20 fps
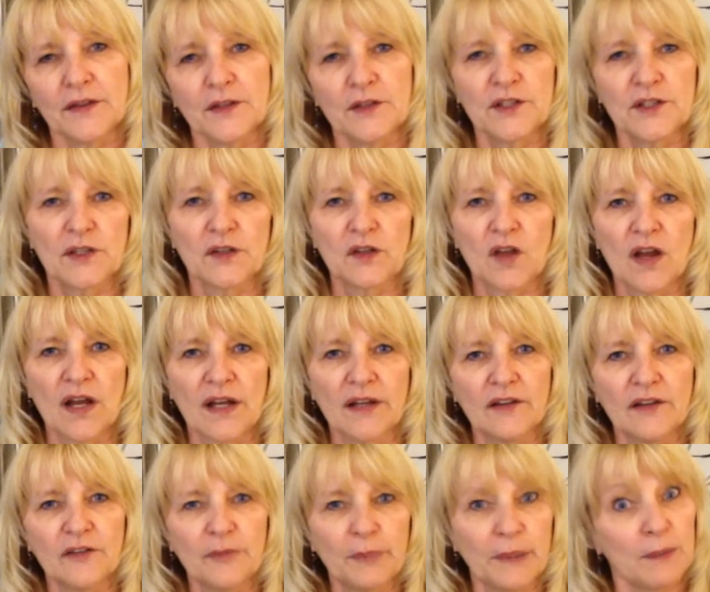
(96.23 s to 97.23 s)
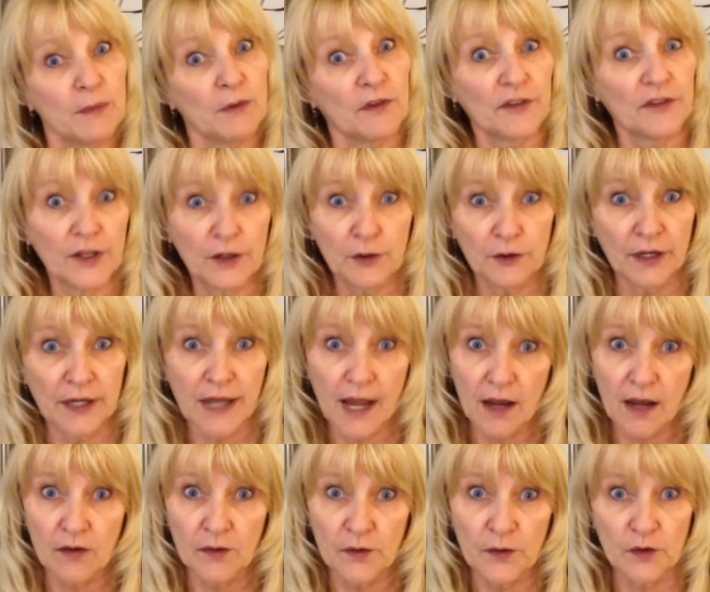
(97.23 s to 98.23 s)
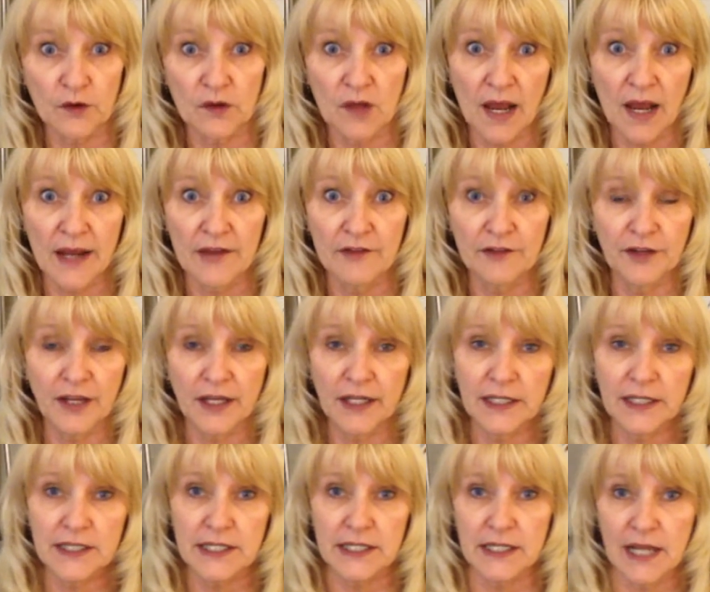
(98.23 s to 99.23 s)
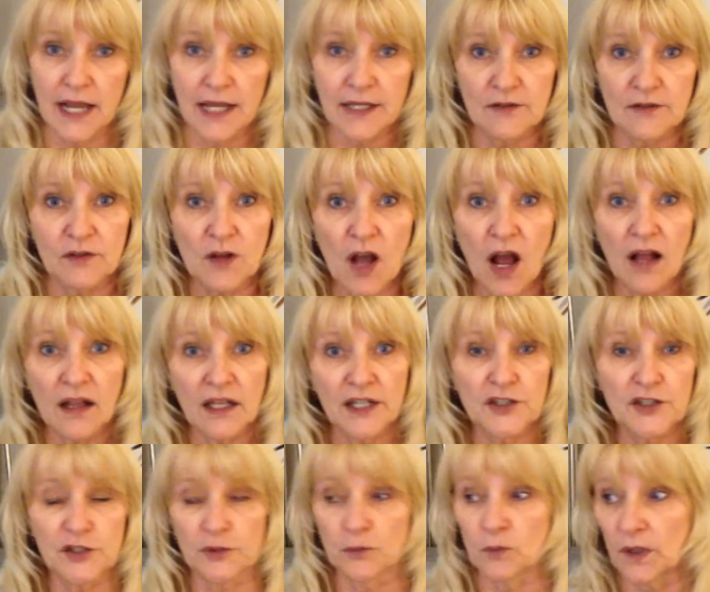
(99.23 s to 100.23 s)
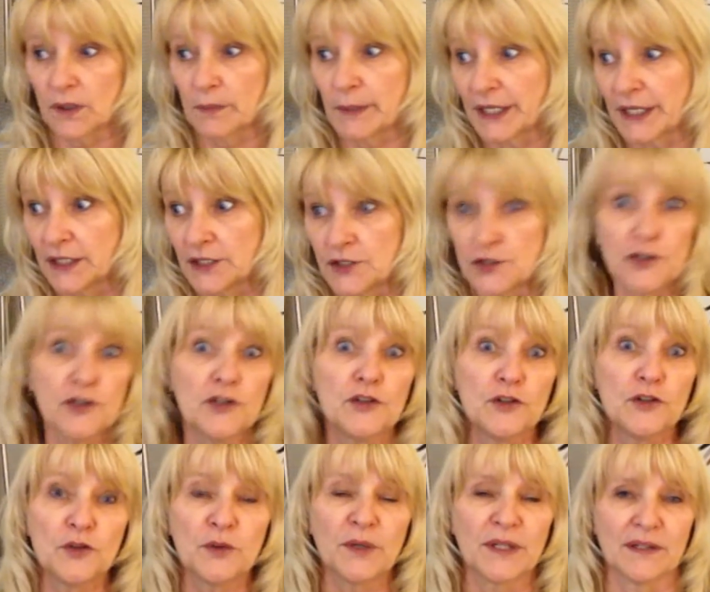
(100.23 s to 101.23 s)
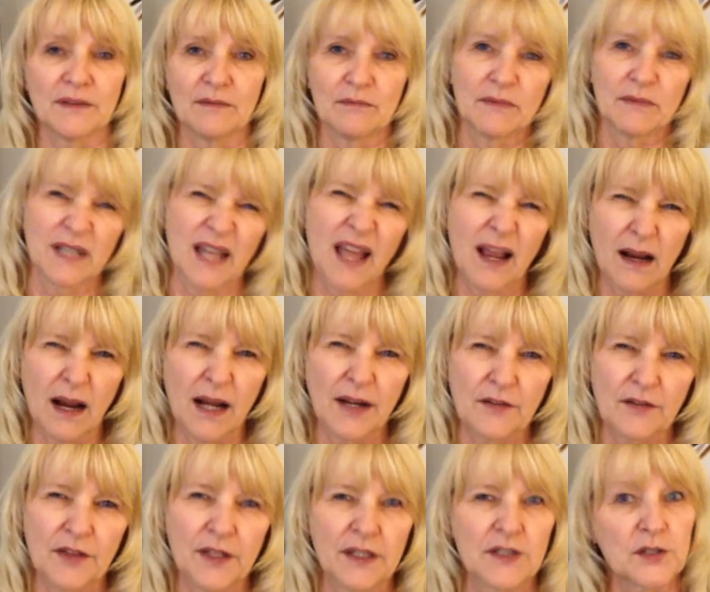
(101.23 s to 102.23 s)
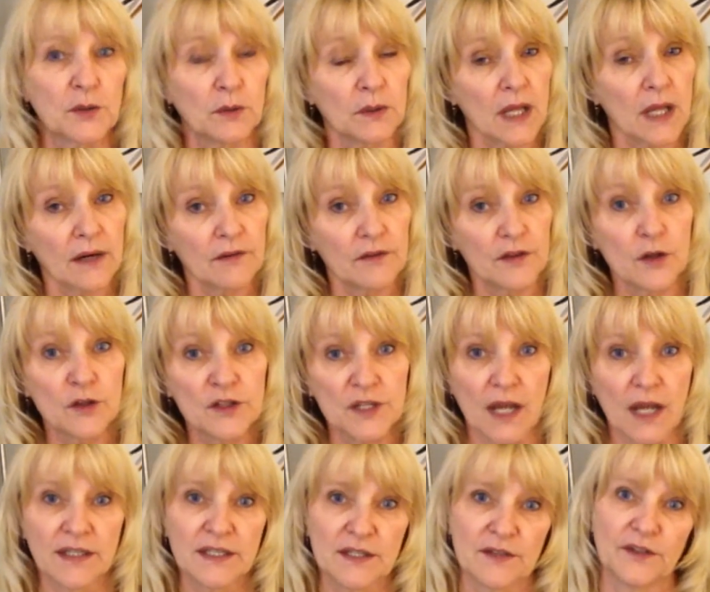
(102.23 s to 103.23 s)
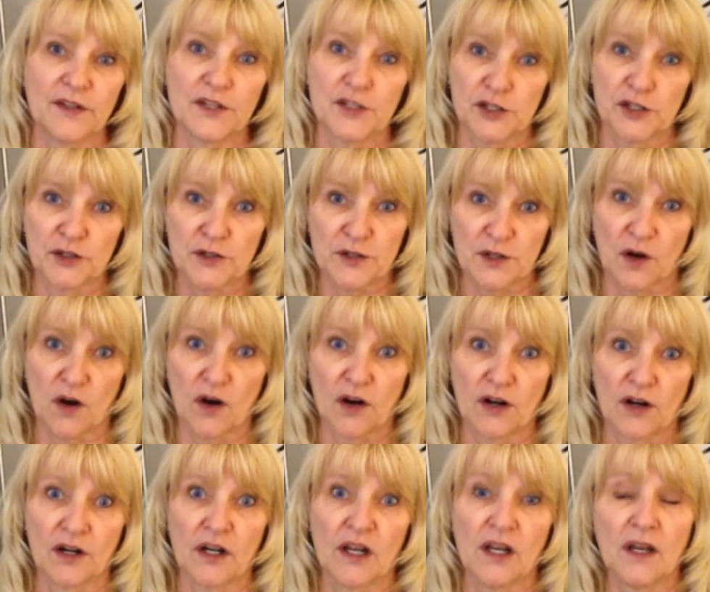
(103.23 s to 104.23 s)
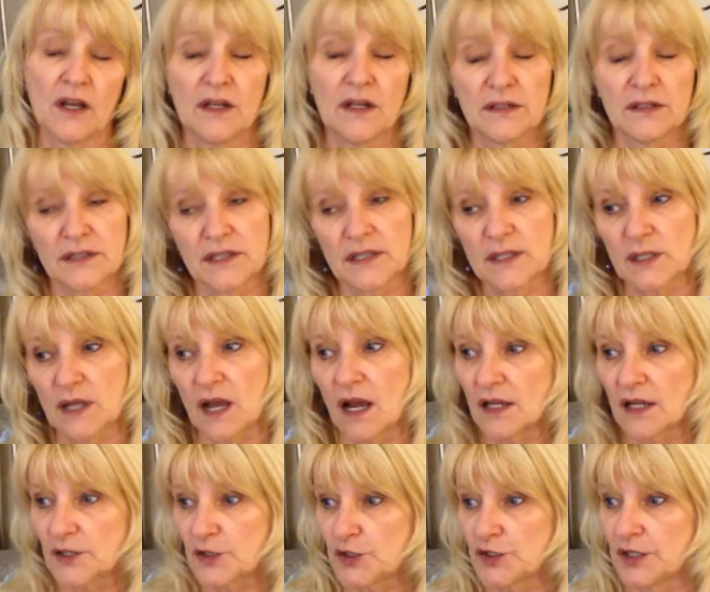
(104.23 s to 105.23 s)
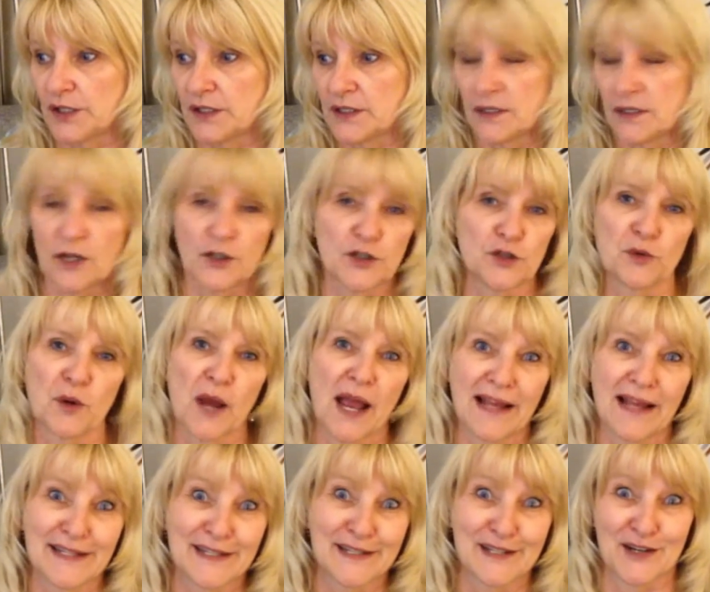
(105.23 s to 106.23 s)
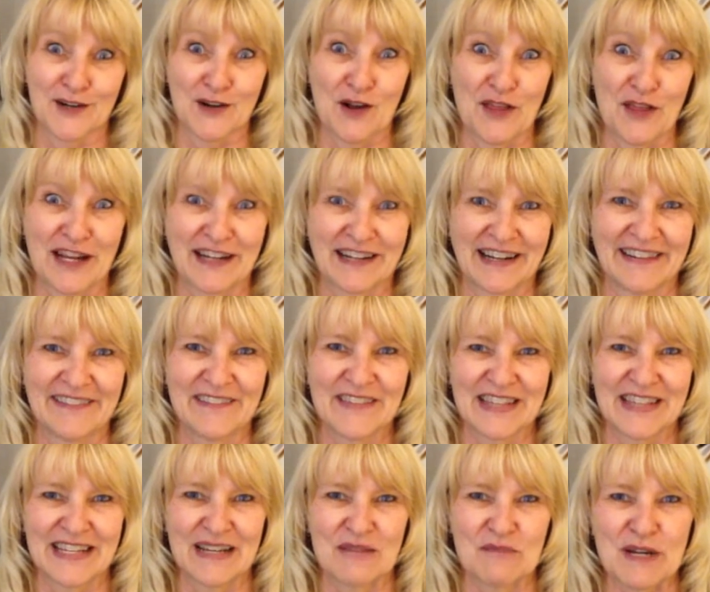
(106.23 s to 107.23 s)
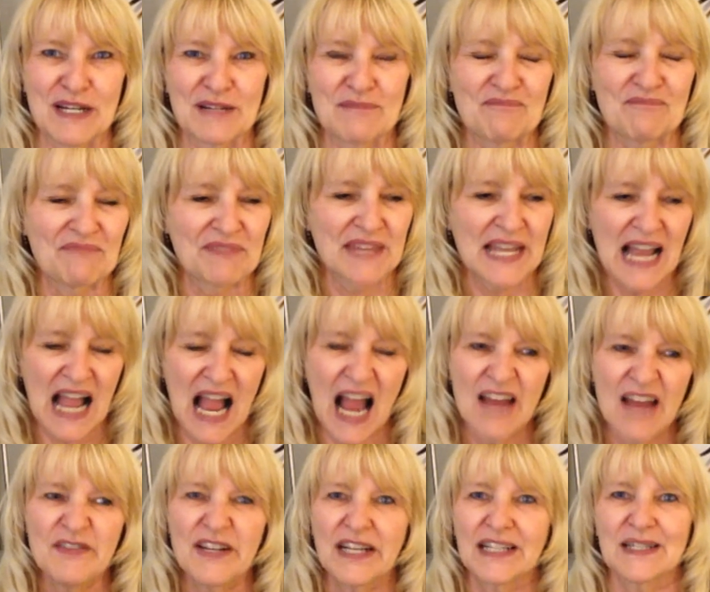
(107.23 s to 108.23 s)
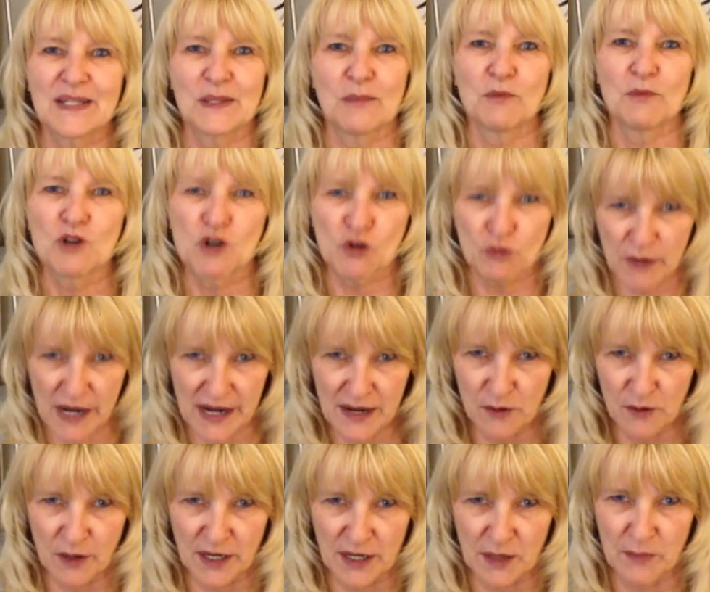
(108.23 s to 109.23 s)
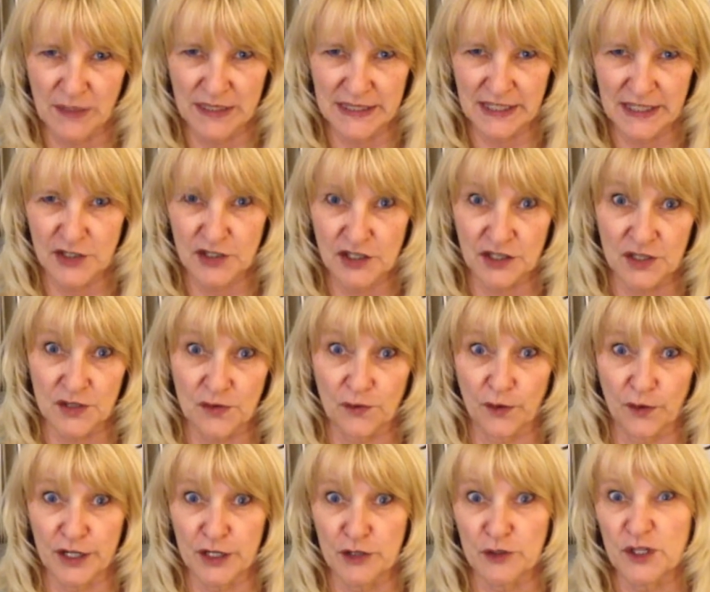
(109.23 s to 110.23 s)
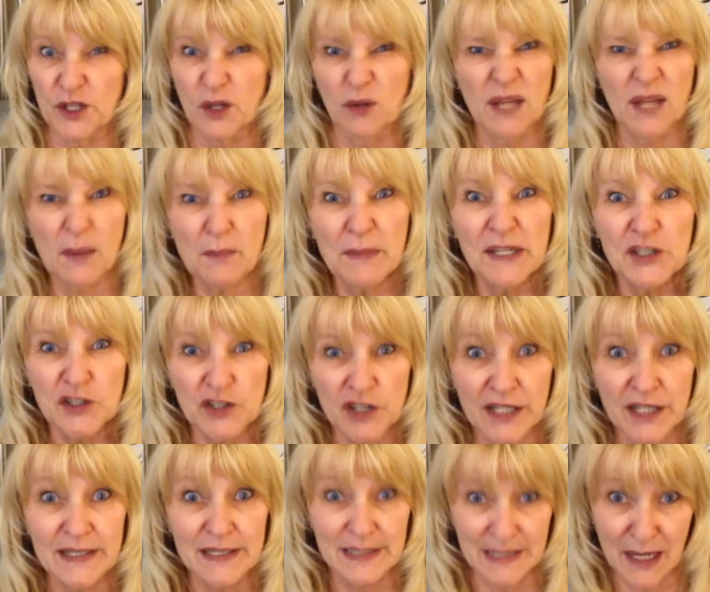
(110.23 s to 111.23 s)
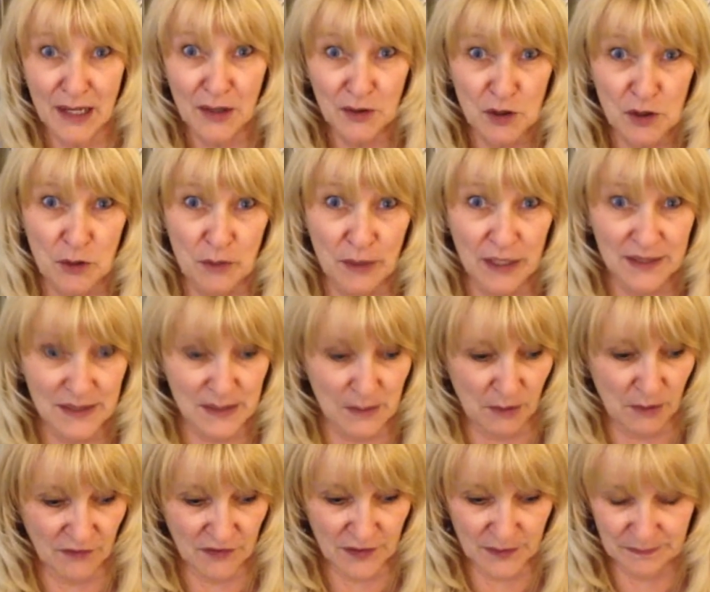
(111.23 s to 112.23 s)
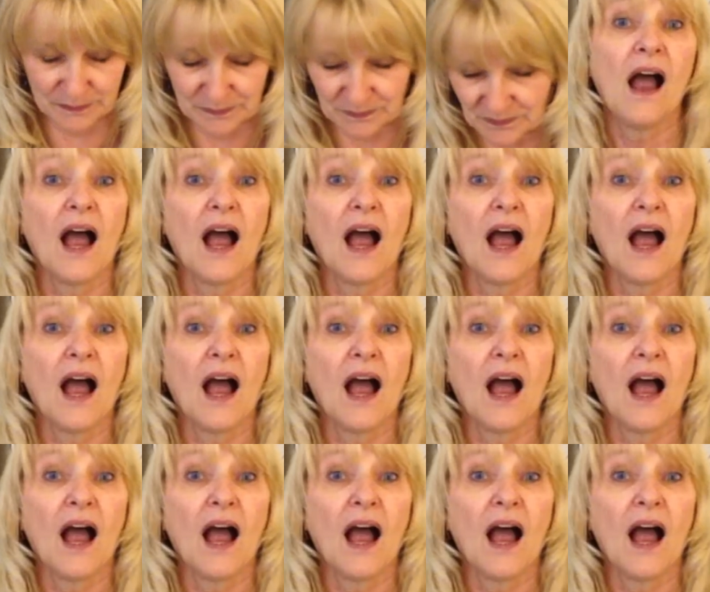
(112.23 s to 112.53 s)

There's a lot of people figuring out their life, getting to the end of college, and what am I going to do, and that kind of thing. So, a lot of those kinds of issues are discussed and addressed and all that kind of thing. But I've got some great recommendations for you, so let me just tell you about some of them.